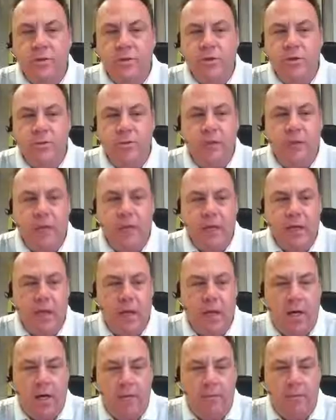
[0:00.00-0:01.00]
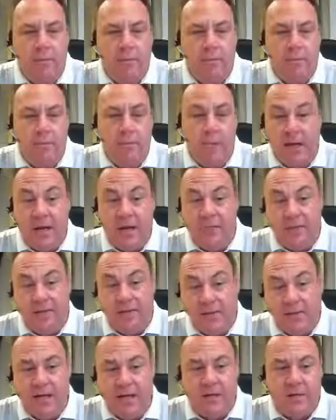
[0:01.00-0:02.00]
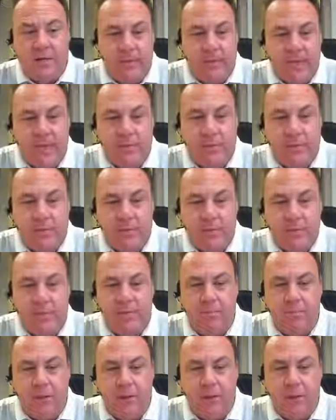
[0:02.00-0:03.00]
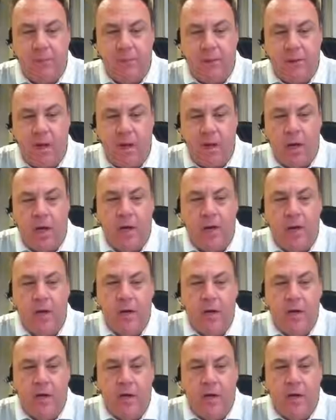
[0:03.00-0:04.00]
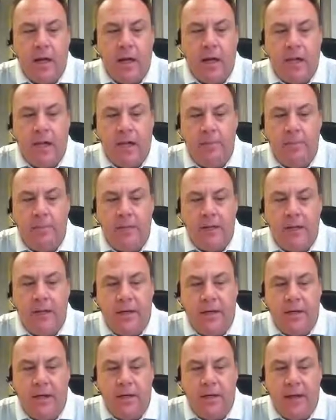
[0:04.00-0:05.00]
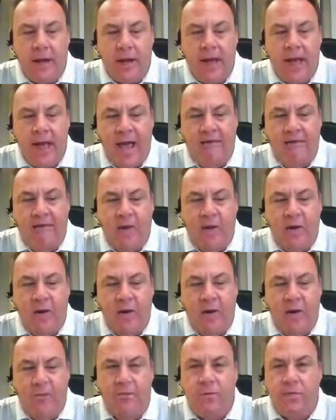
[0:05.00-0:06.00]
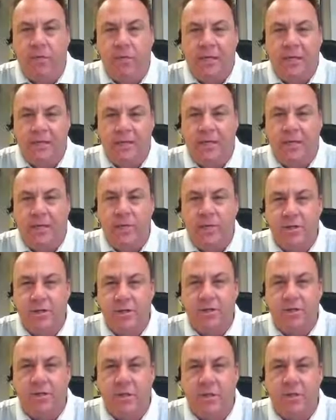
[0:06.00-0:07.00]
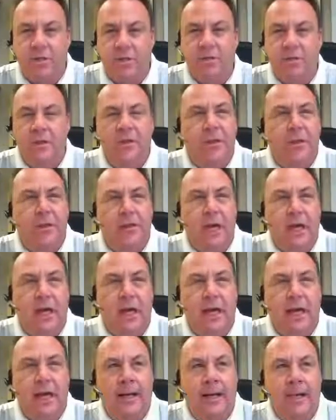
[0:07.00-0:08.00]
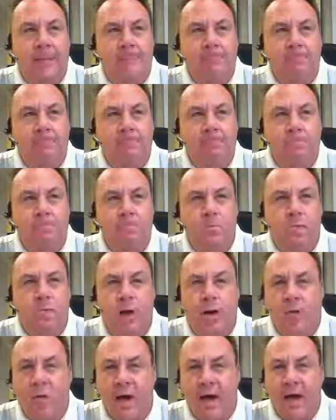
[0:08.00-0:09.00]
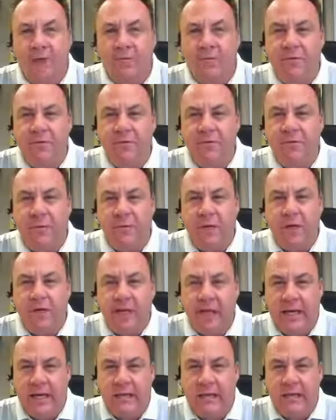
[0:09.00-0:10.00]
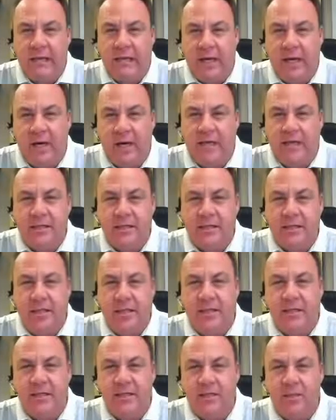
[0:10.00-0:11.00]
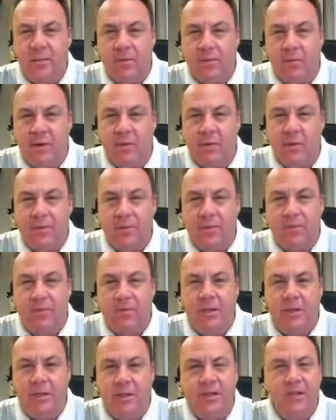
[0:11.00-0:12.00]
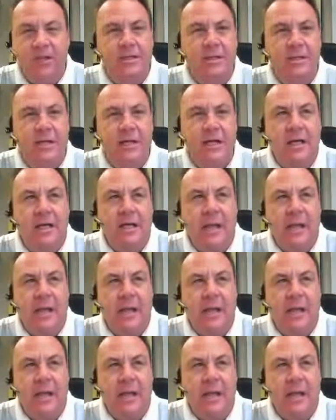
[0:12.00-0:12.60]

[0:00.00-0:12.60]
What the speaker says: look, those are really meaningful things. I mean, I lost my brother-in-law a year and a half ago, 46 years old, a wife and 4 kids. The youngest kid has some learning disabilities.